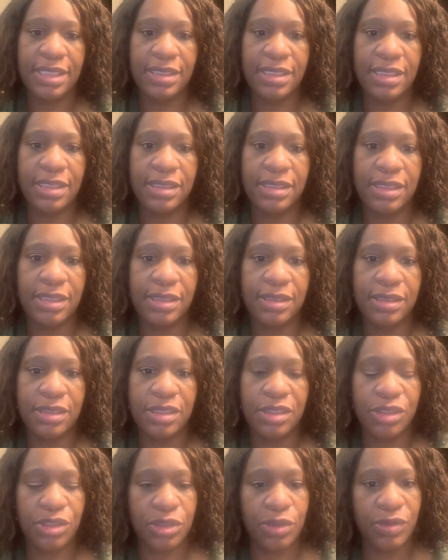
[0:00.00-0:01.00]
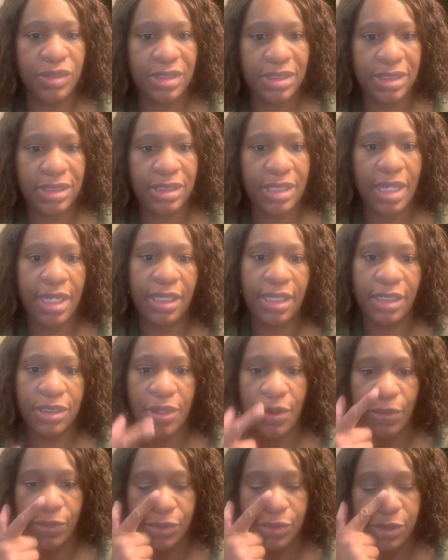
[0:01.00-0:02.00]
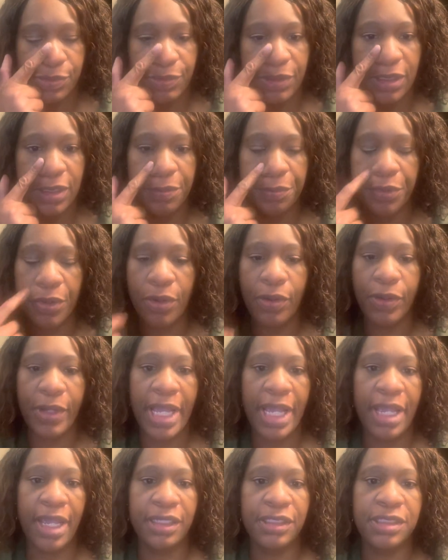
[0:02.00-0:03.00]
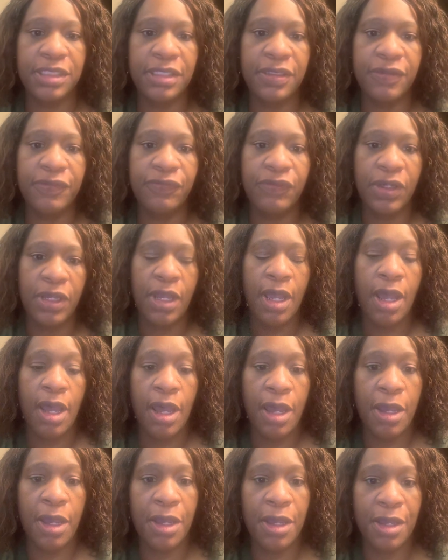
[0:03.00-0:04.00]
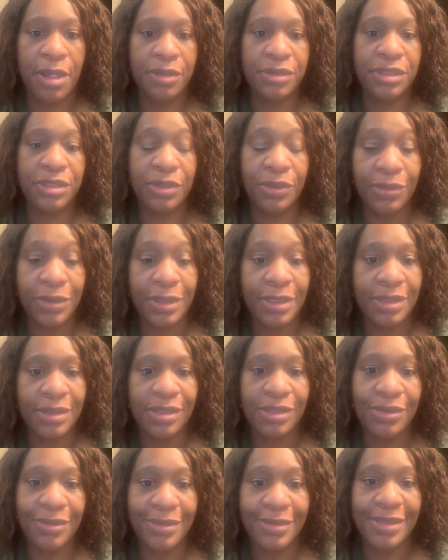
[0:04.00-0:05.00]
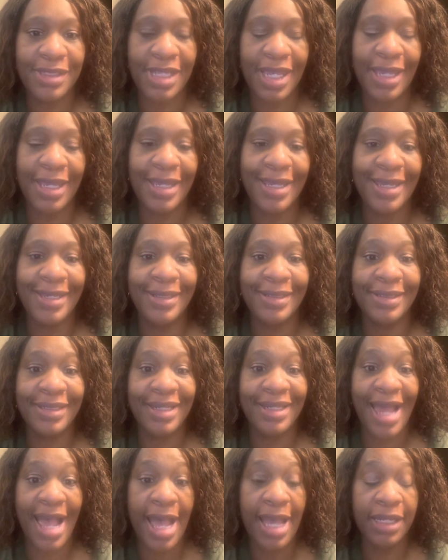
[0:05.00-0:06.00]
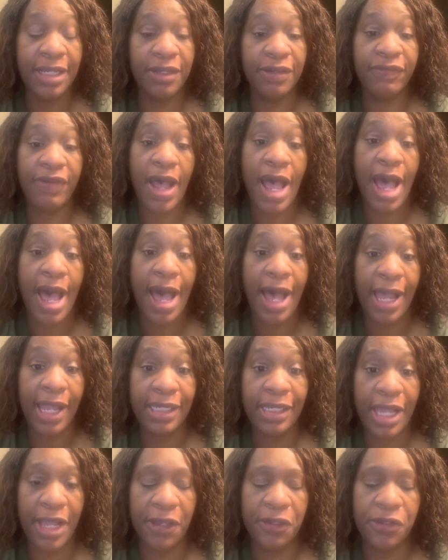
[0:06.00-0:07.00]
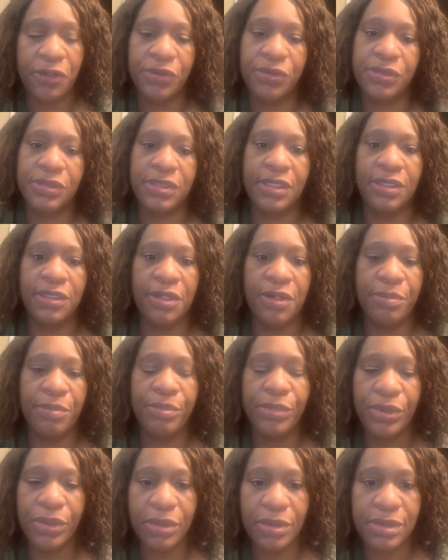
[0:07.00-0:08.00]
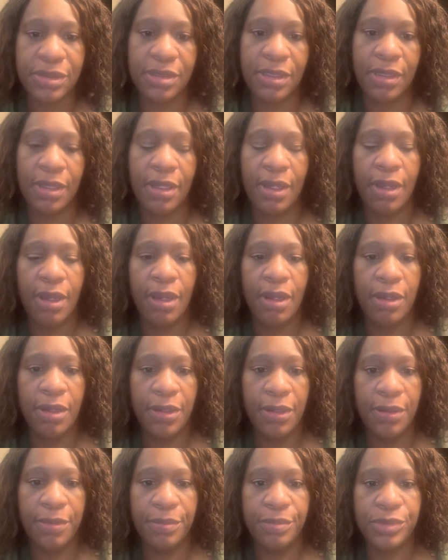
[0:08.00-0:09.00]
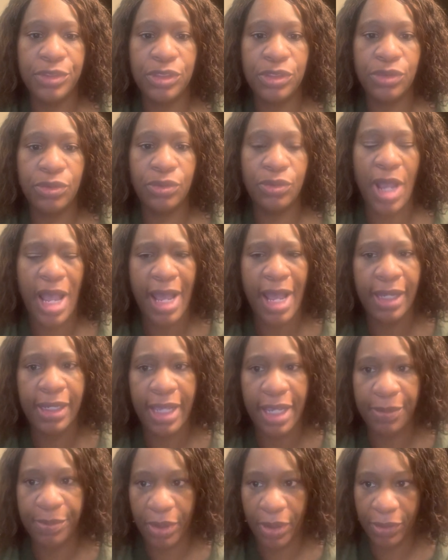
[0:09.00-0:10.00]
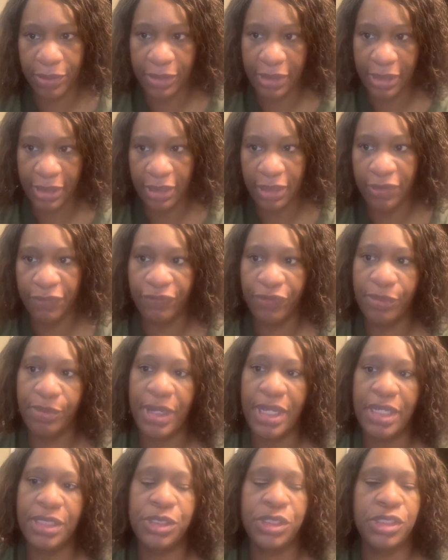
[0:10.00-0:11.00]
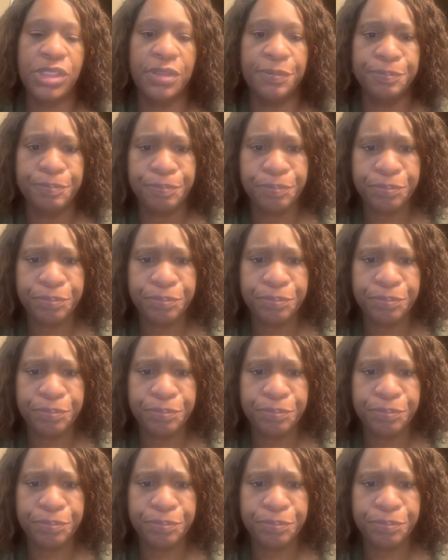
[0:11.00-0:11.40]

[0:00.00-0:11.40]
This is the students taking notes, being proactive. Students use a lot of highlighters in their books to highlight pertinent information.